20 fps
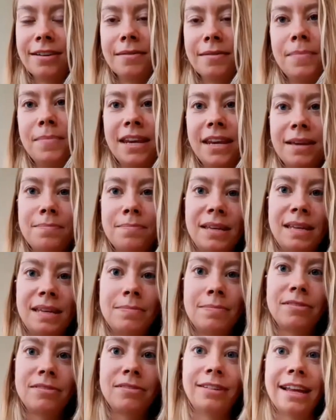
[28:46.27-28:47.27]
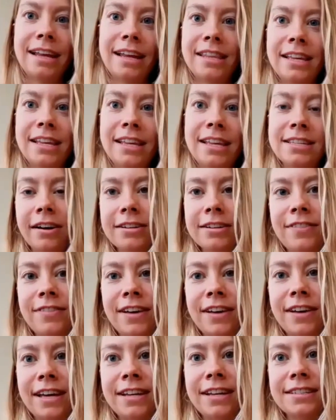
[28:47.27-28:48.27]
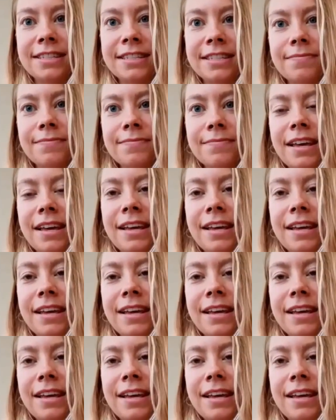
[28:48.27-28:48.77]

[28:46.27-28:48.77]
meeting people at these arts events